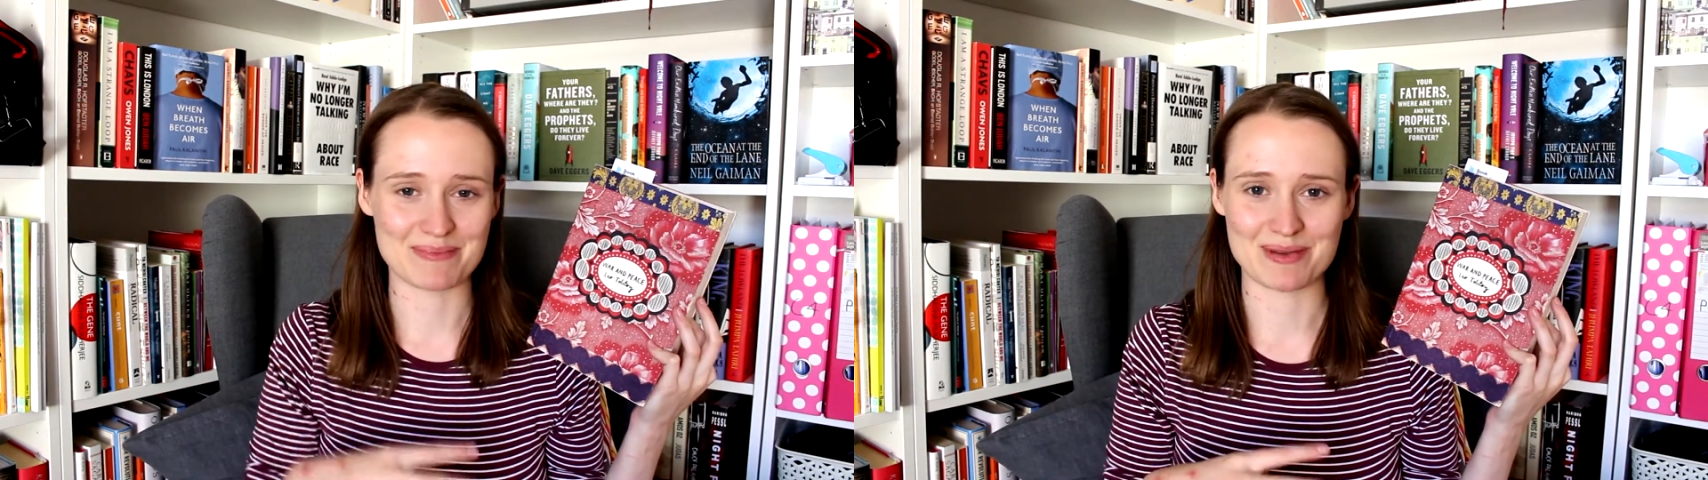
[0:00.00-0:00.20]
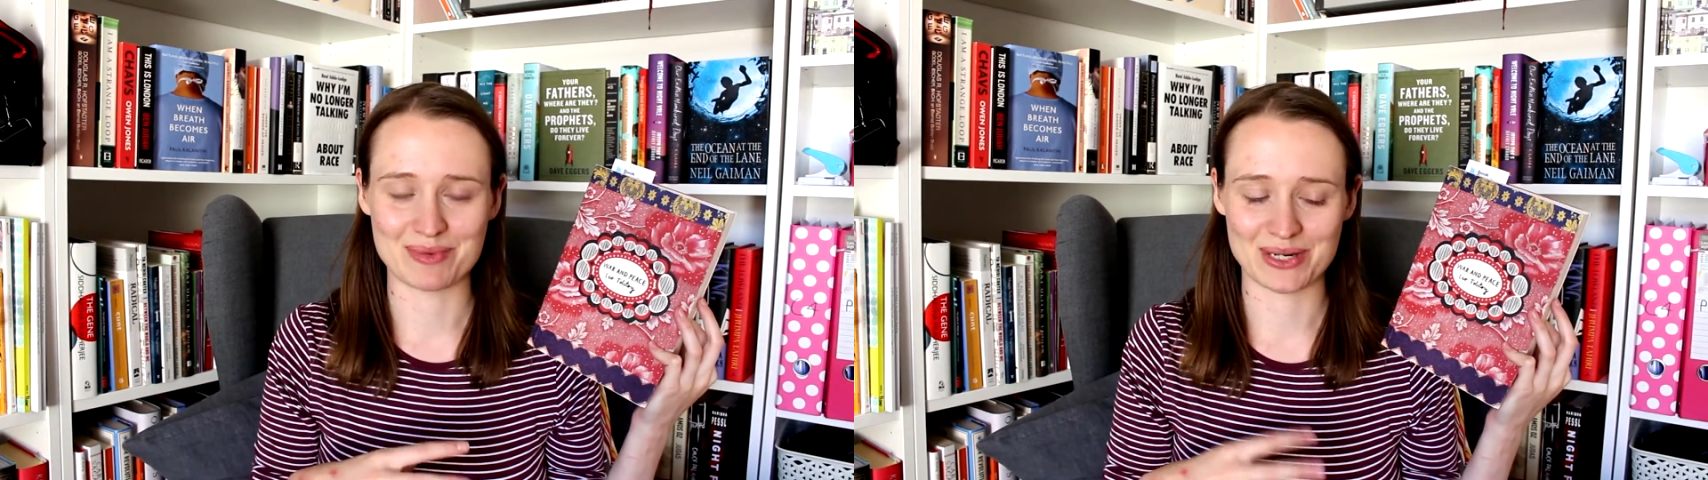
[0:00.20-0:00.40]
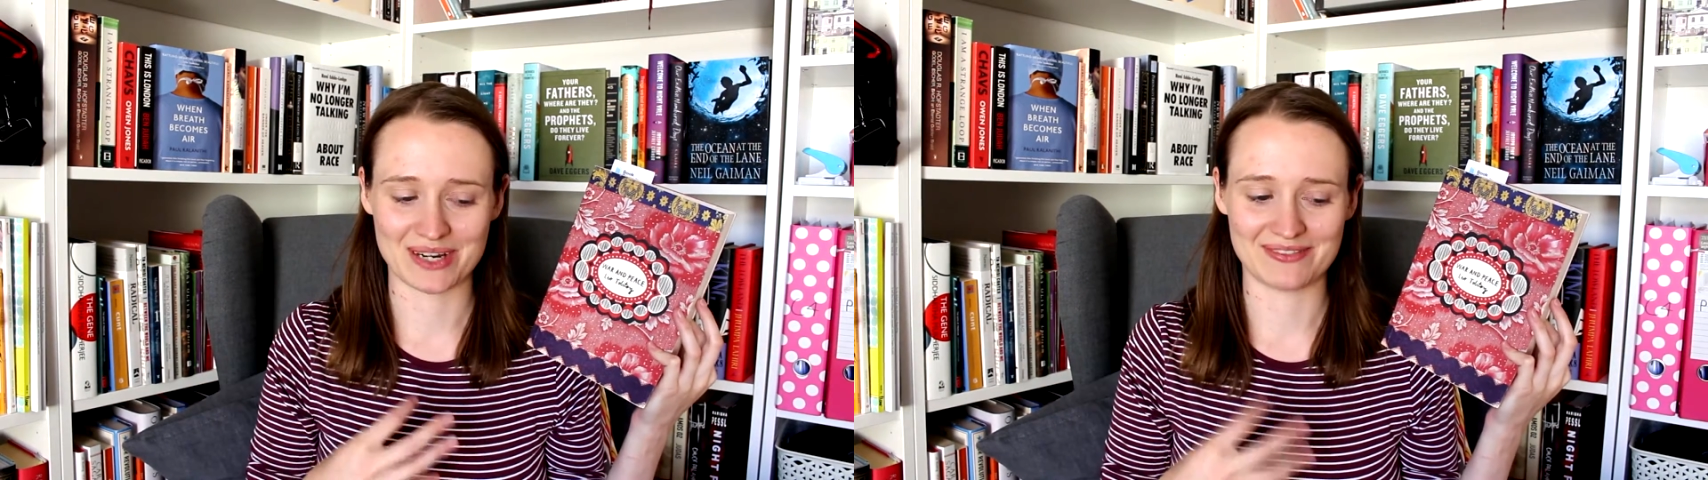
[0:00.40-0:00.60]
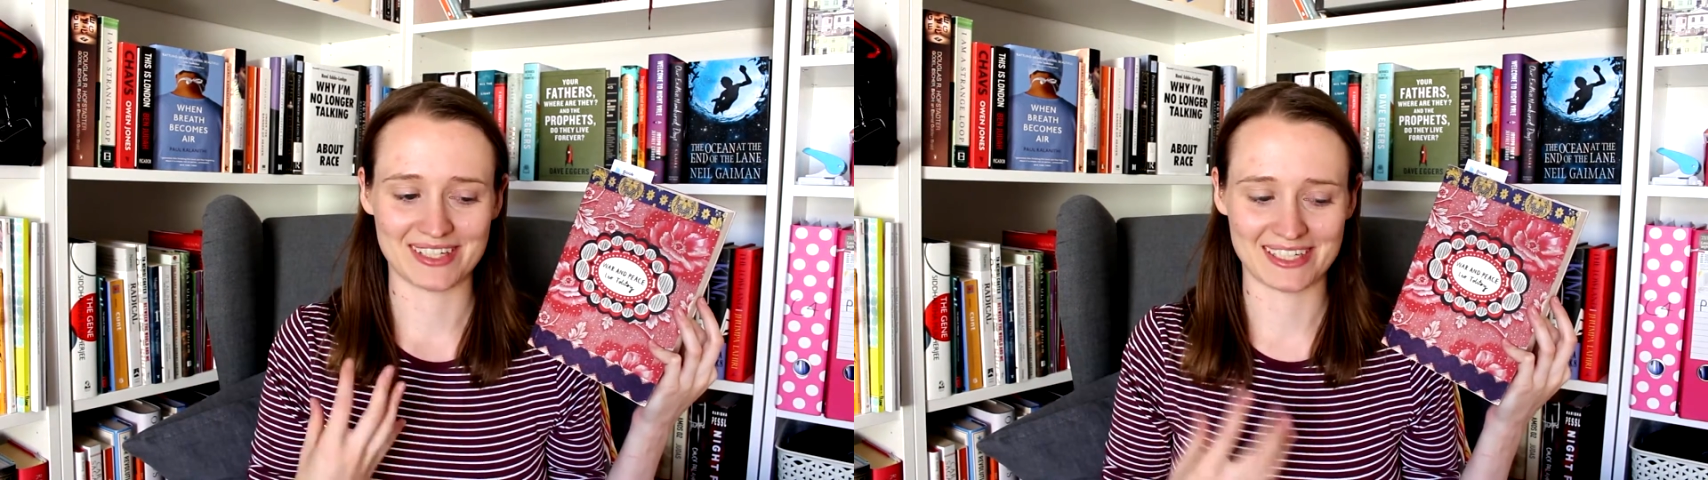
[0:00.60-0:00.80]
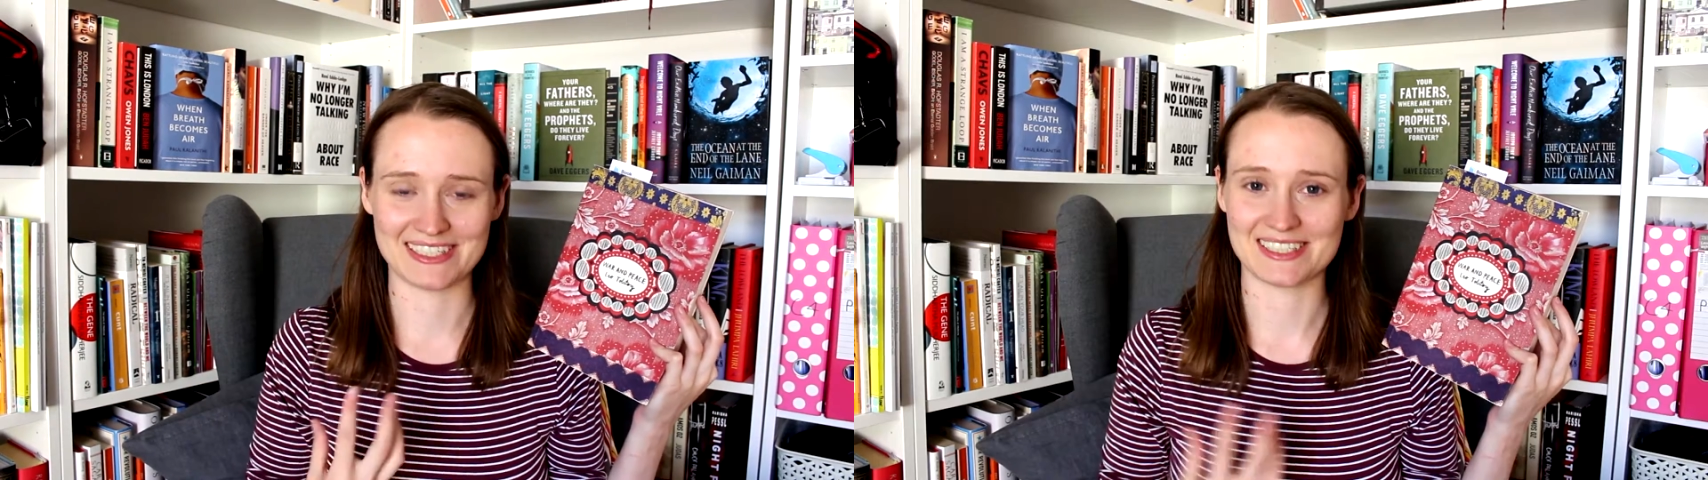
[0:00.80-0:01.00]
big book I'm
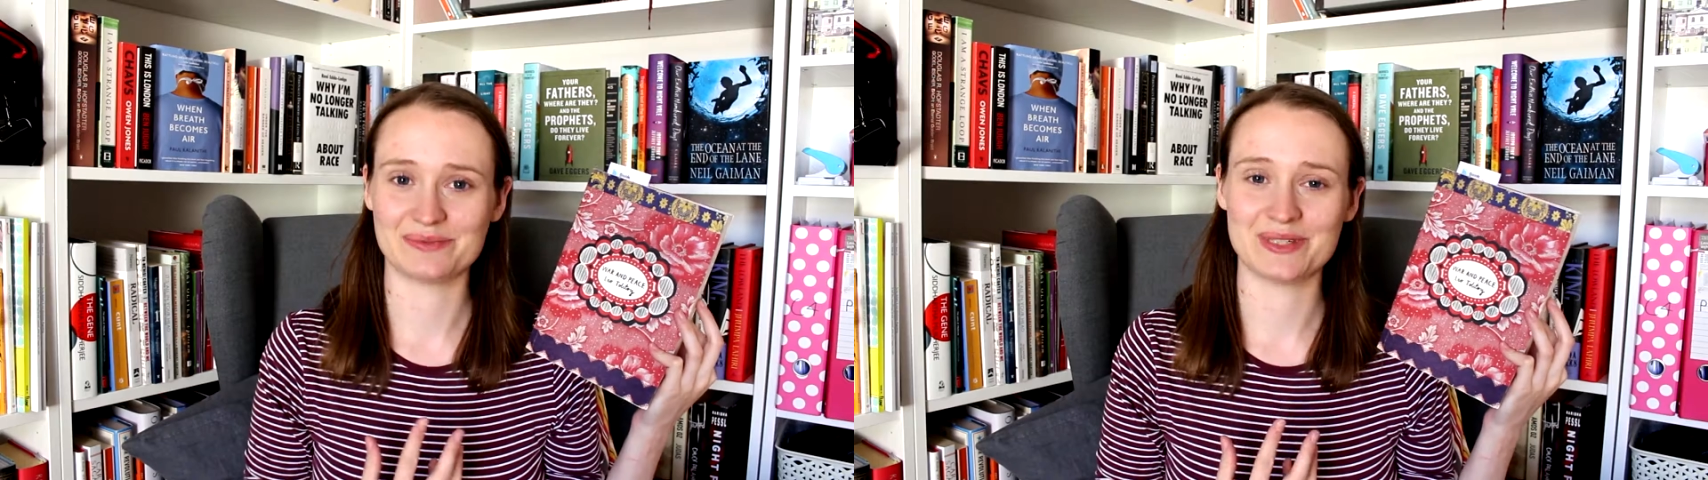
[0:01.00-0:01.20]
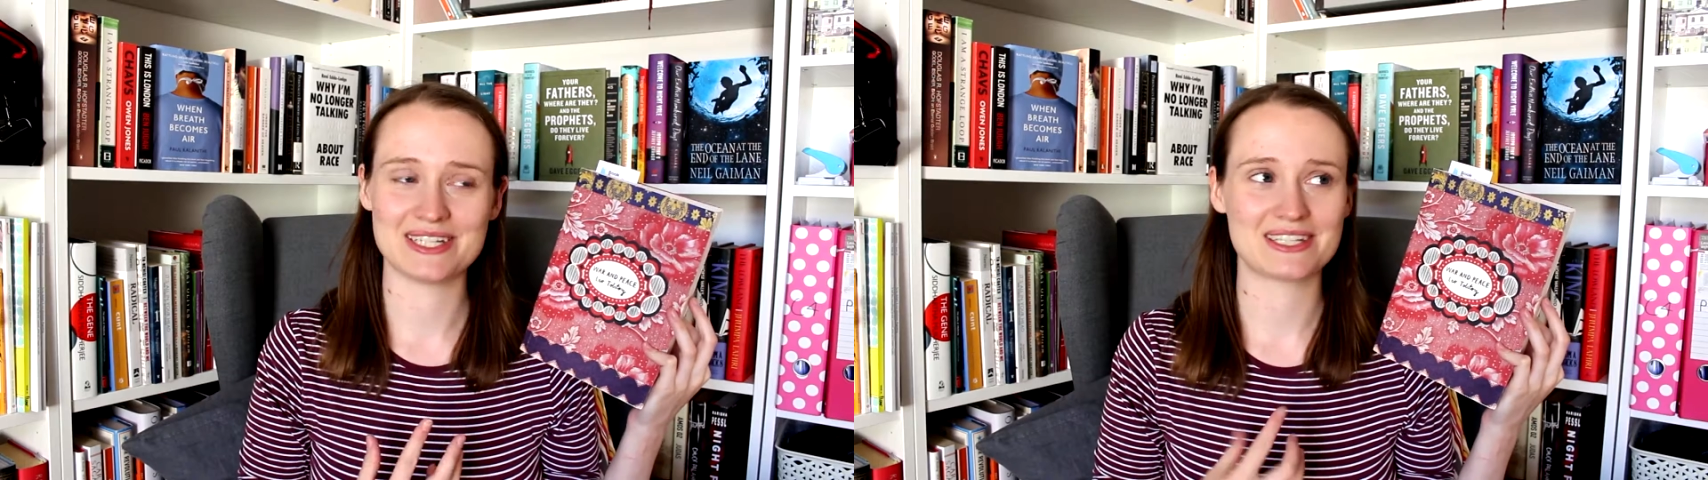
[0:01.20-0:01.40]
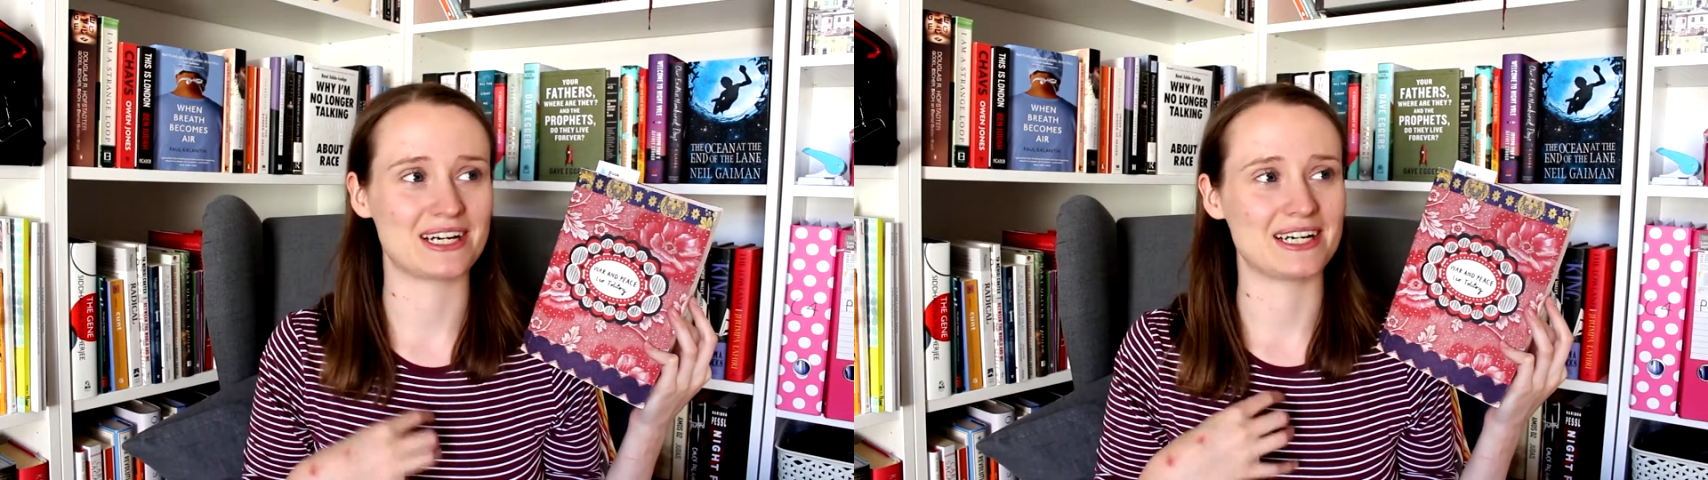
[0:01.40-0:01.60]
nearly done with